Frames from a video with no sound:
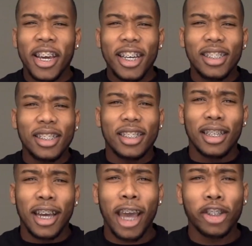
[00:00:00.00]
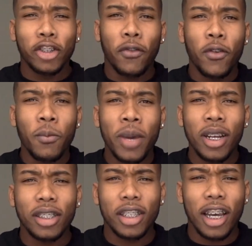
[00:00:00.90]
It's just an extra few
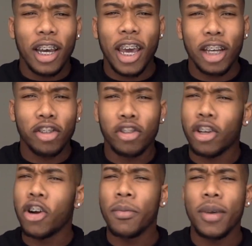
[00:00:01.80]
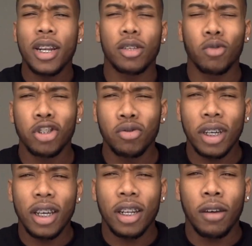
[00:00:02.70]
minutes, an extra 30 minutes. Once you
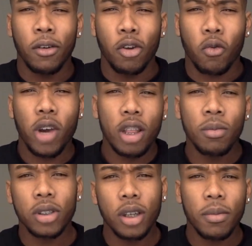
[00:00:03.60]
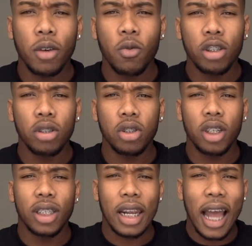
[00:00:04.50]
get in the rhythm of something, once you start
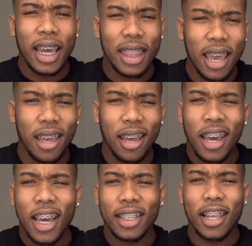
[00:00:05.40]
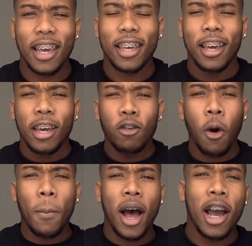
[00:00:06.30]
to like that, it's like you
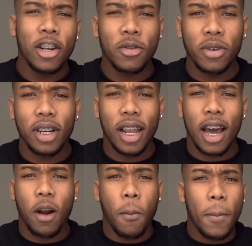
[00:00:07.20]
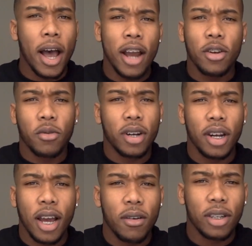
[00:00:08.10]
don't mind doing it. Like I don't mind doing it
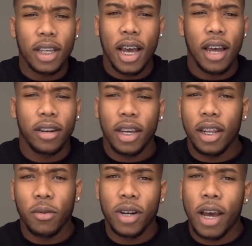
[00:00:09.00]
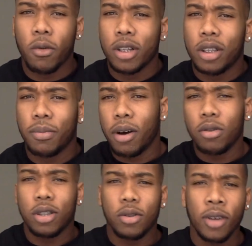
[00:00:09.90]
now because I did it when I wasn't
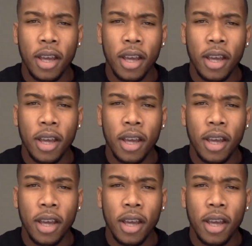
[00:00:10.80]
supposed to.